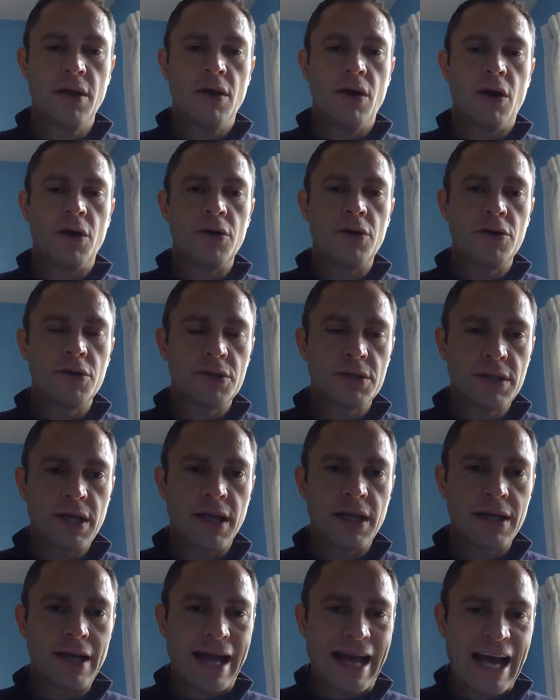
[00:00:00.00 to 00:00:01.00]

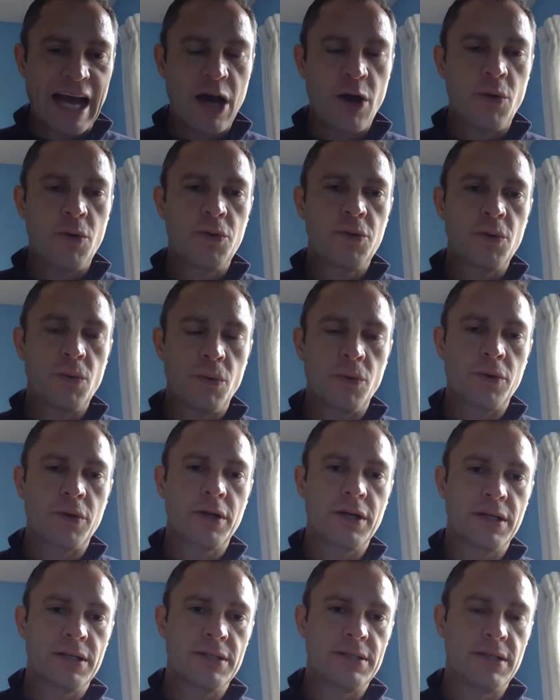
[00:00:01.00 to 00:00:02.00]
understand how the
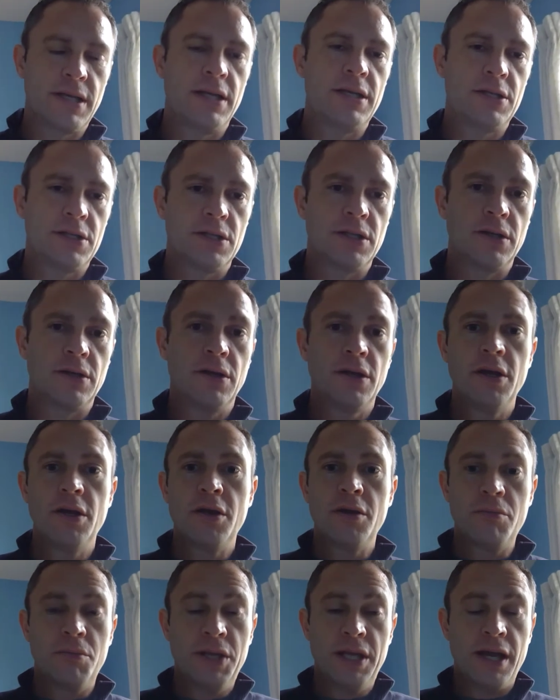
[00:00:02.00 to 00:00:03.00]
organization,
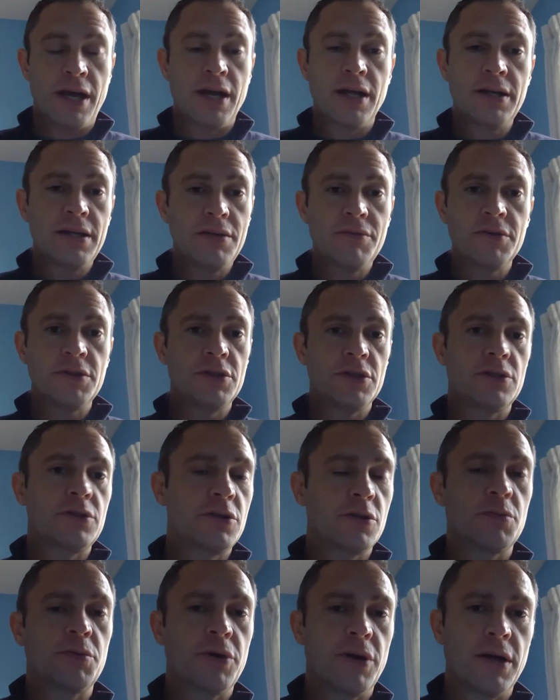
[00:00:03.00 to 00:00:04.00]
beyond even just
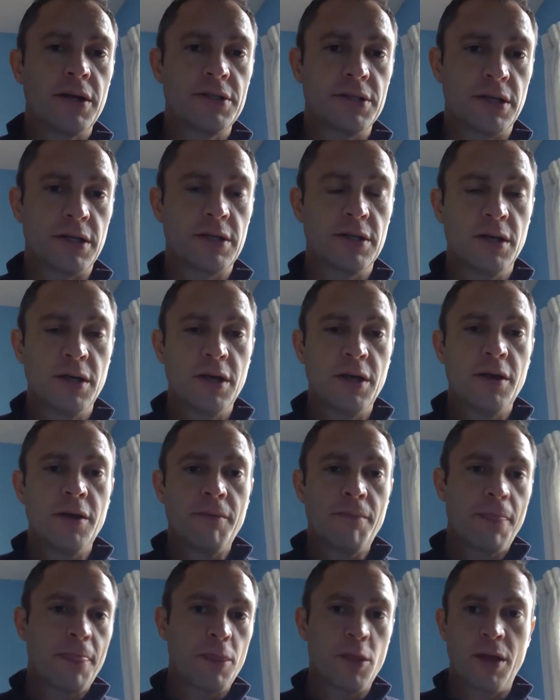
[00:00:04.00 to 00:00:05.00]
your project,
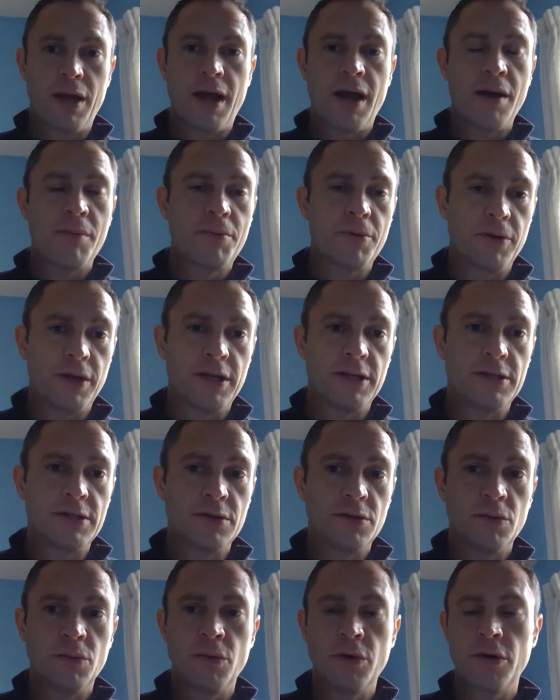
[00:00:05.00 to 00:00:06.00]

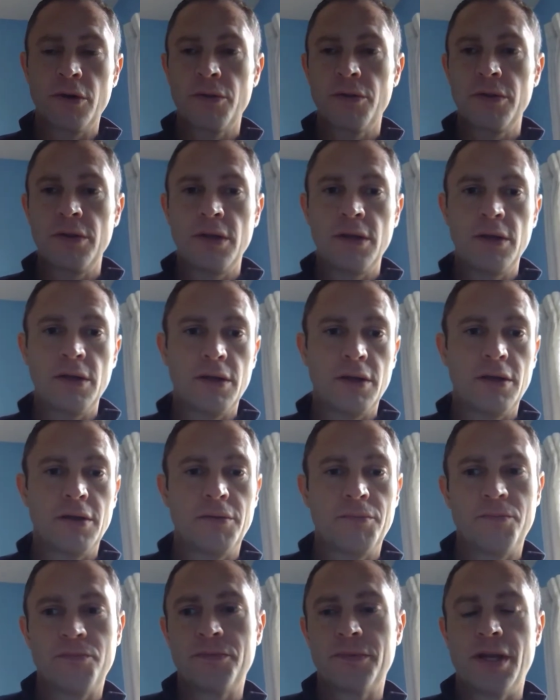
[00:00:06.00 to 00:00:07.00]
operates. What are the
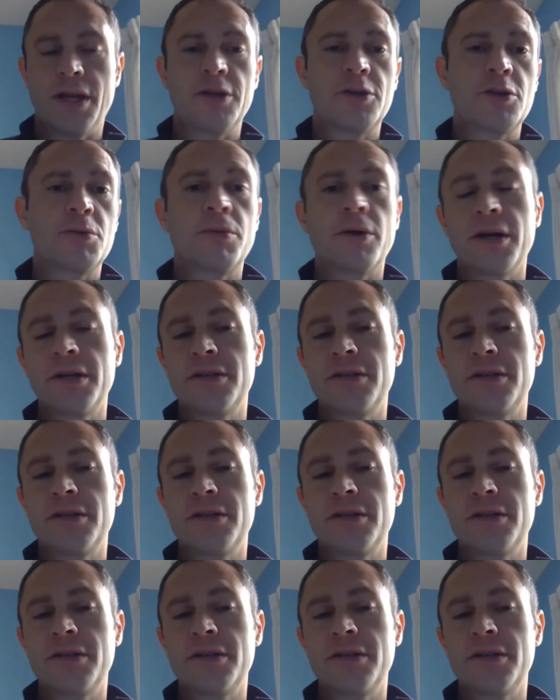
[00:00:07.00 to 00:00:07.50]
enterprise